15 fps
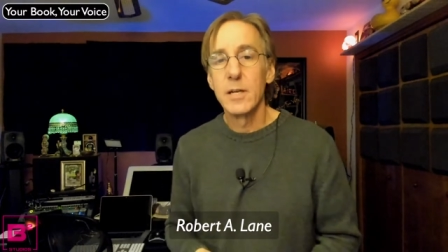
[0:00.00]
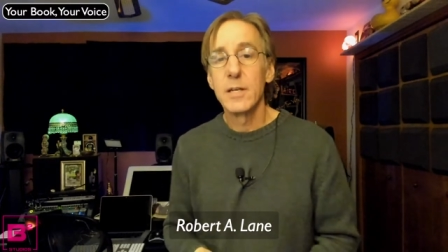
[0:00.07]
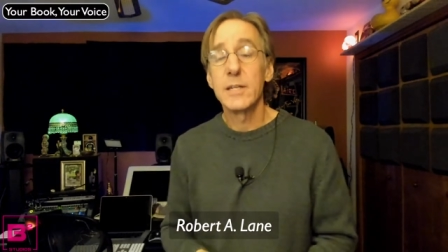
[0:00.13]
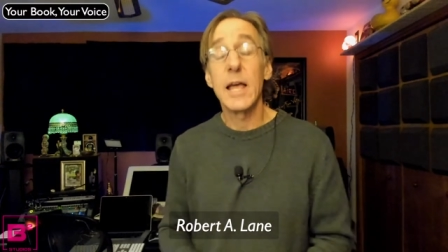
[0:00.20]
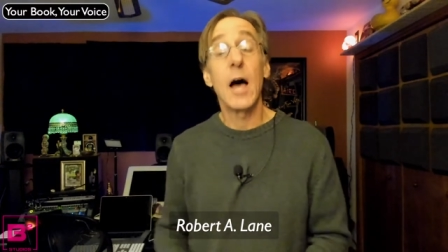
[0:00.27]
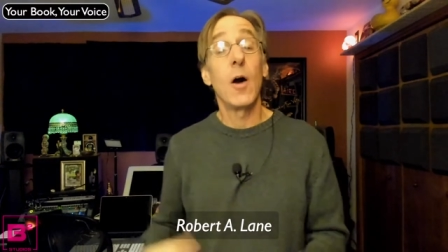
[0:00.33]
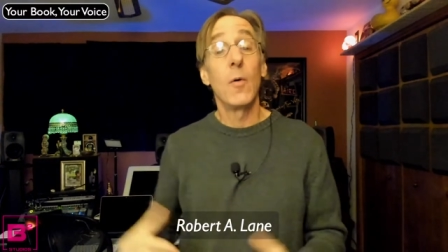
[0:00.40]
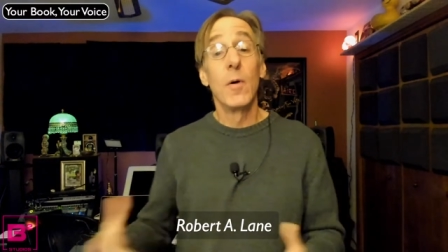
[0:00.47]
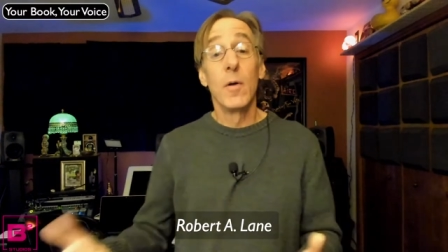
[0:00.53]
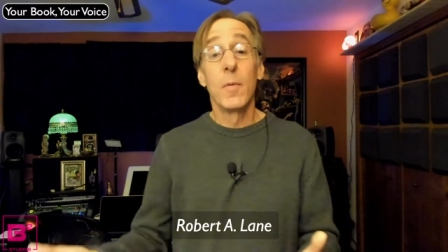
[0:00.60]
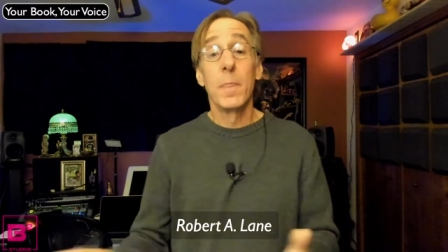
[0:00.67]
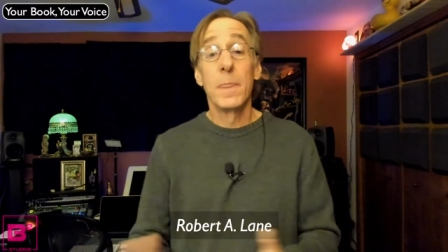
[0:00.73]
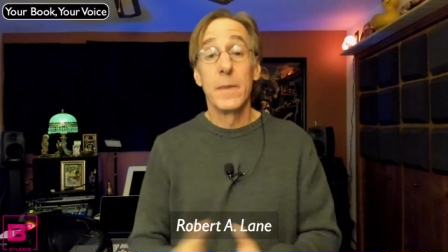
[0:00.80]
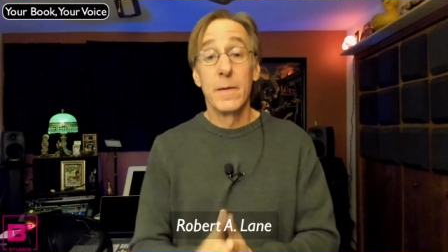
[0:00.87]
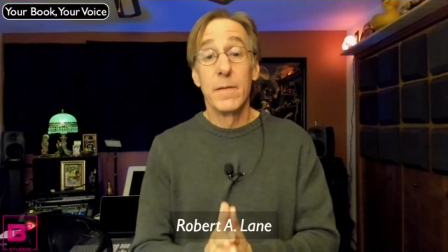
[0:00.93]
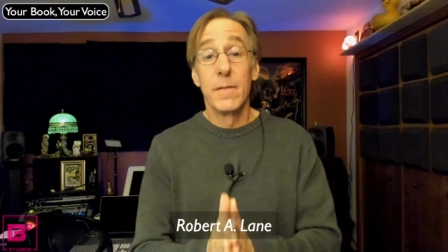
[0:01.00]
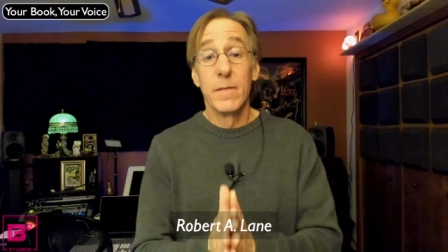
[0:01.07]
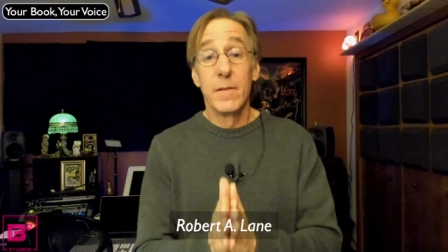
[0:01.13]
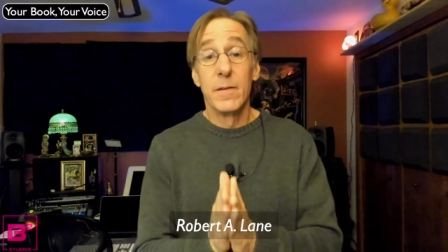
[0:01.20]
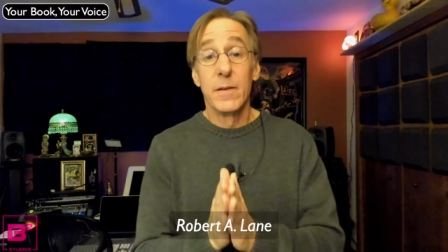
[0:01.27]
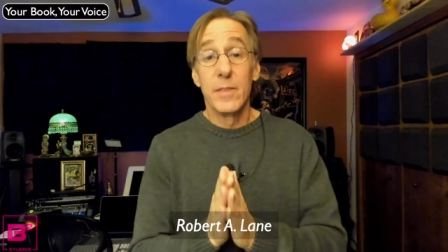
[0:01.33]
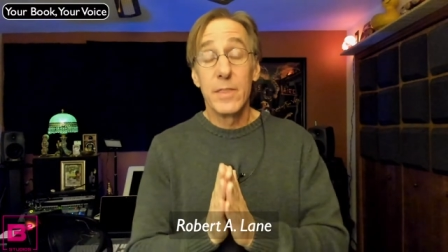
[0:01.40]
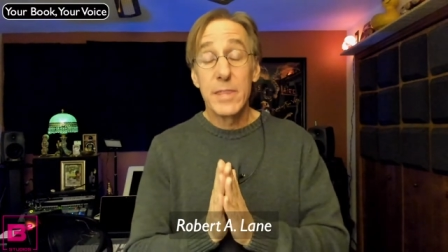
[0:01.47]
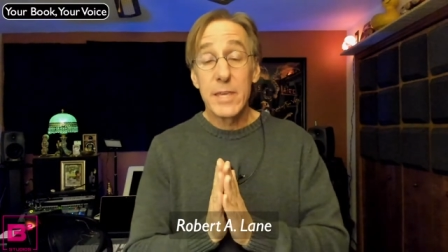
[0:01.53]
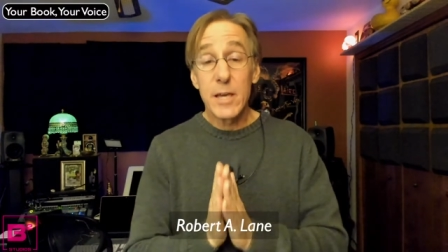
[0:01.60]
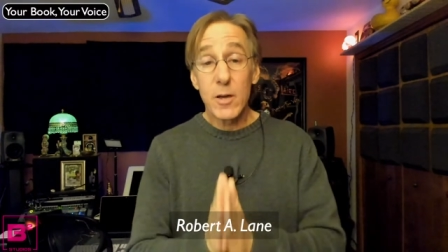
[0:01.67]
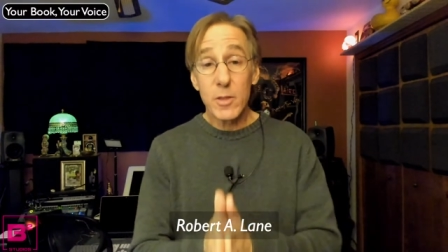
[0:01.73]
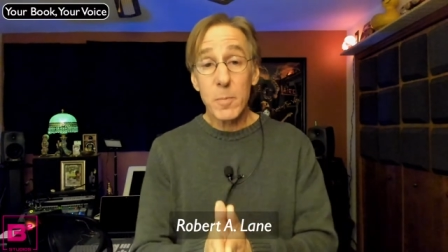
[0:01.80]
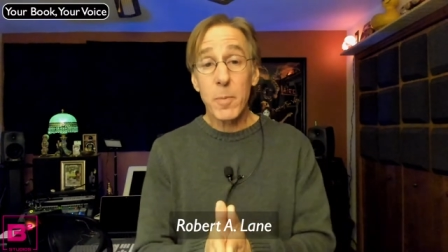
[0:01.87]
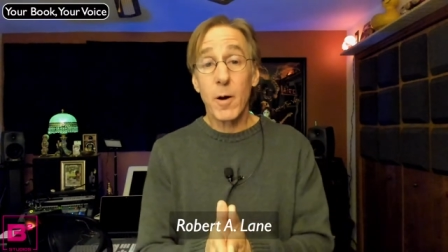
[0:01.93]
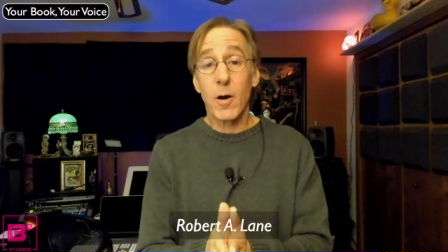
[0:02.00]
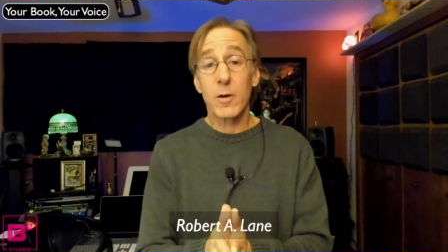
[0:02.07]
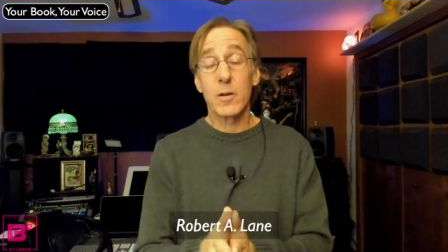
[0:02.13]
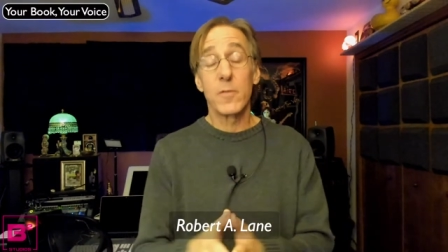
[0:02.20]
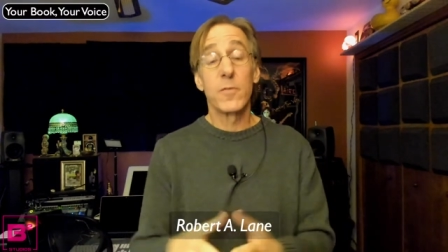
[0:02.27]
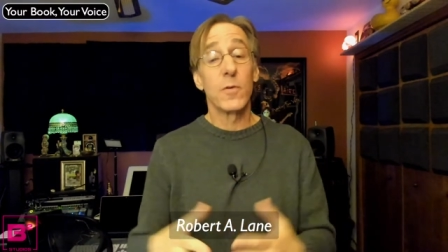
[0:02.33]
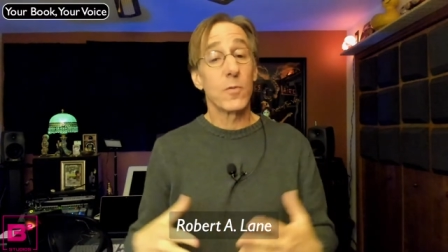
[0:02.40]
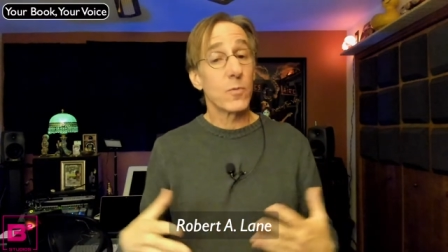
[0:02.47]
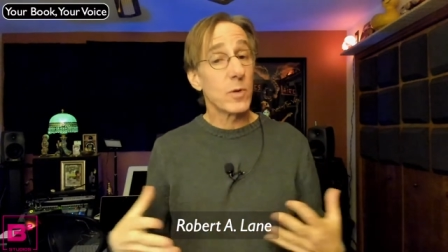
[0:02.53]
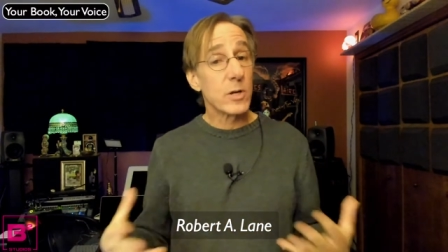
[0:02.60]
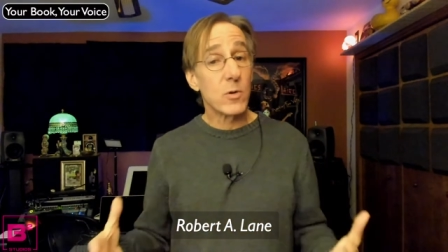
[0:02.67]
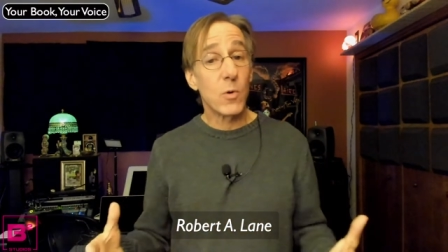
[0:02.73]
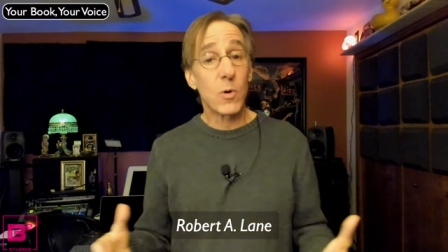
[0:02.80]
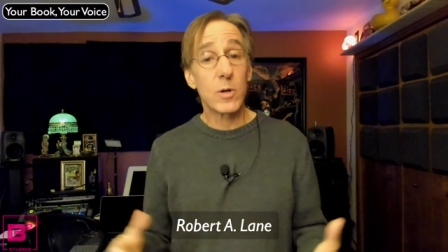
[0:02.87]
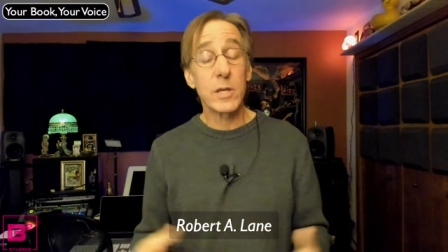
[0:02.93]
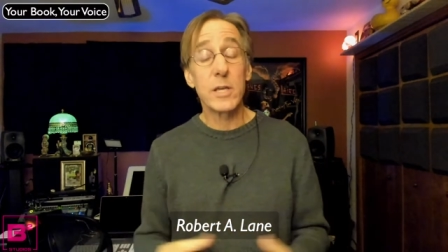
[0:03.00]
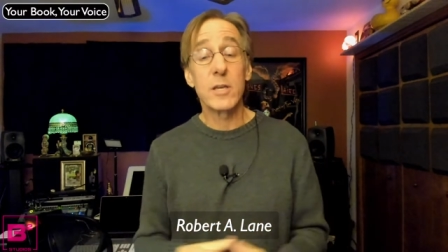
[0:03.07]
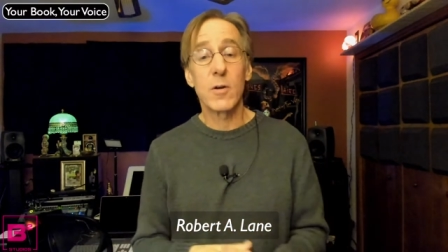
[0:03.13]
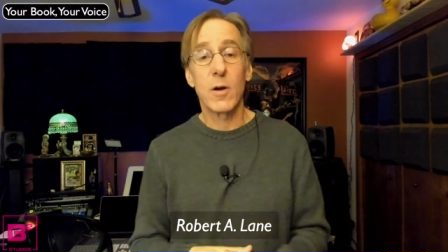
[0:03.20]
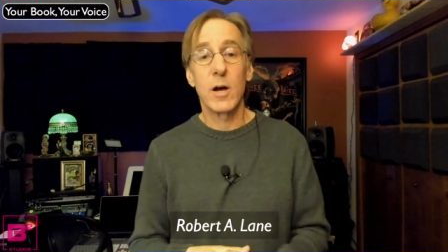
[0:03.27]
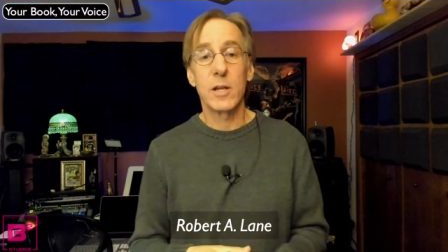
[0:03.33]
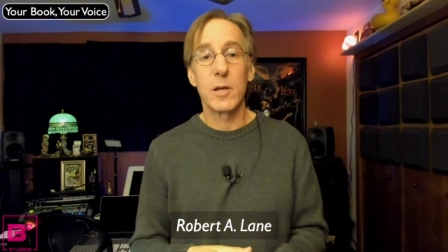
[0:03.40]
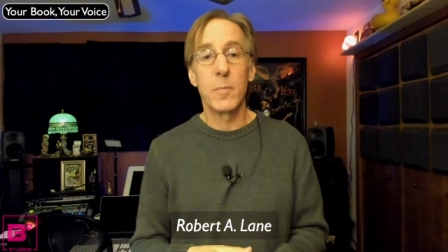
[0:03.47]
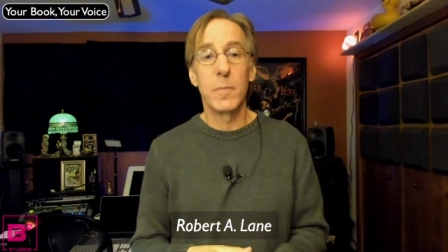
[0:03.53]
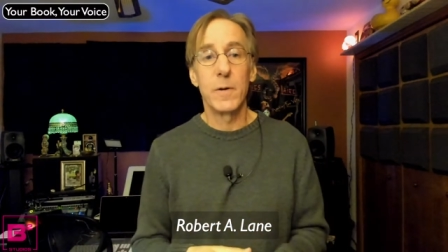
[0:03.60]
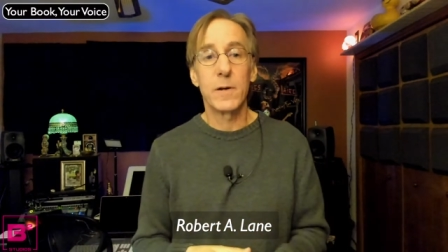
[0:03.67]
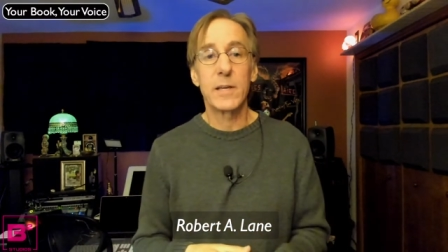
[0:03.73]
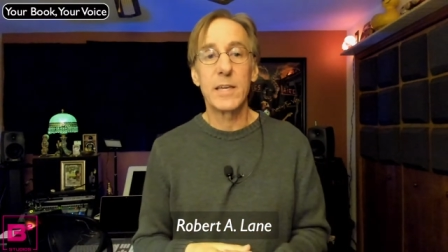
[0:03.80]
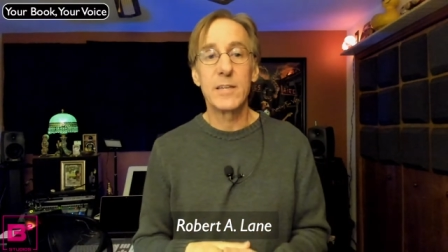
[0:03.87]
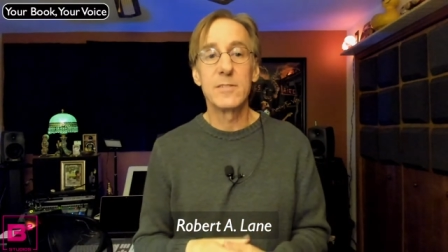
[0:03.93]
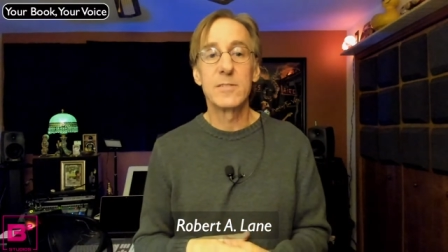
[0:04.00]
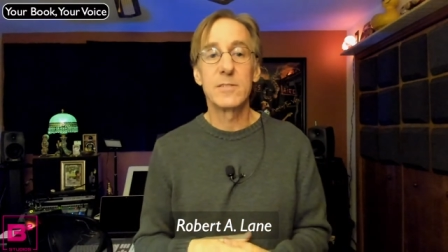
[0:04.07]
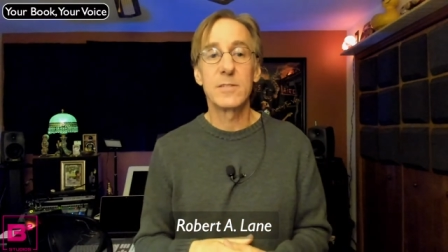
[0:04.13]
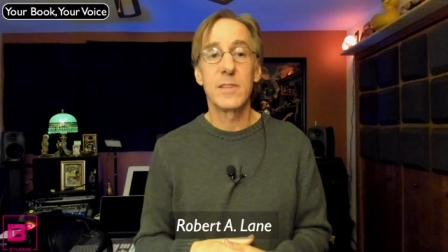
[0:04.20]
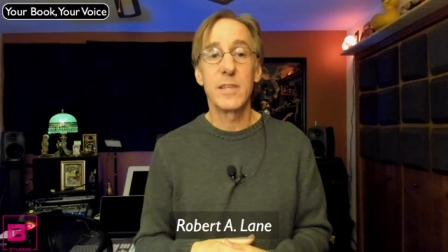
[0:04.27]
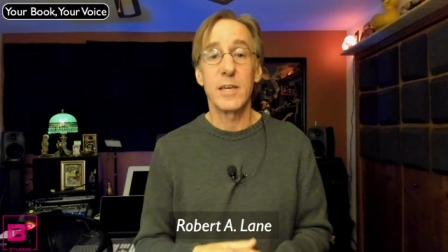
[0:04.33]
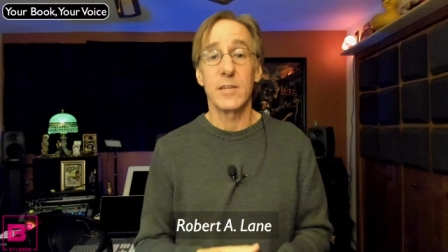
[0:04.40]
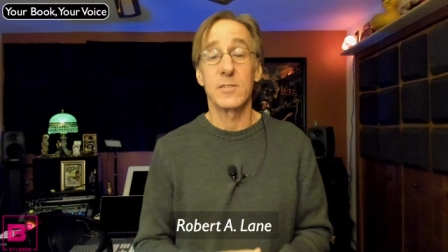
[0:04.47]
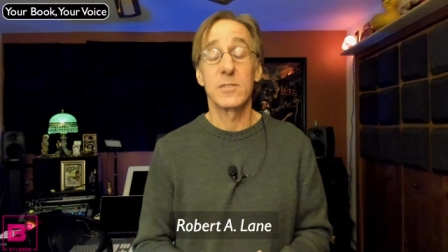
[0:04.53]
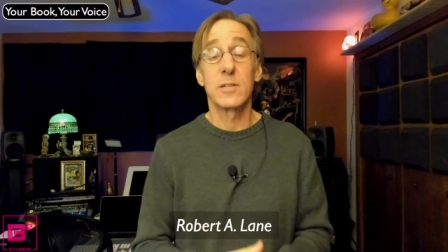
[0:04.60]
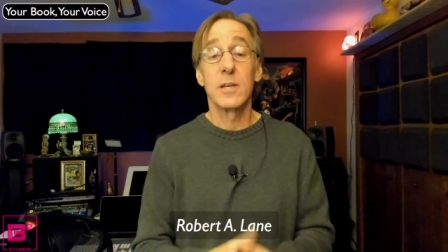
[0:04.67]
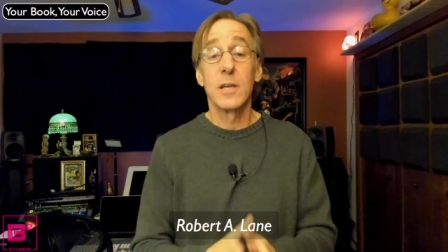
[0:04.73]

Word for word: Now, the other part of recording your audiobook is this.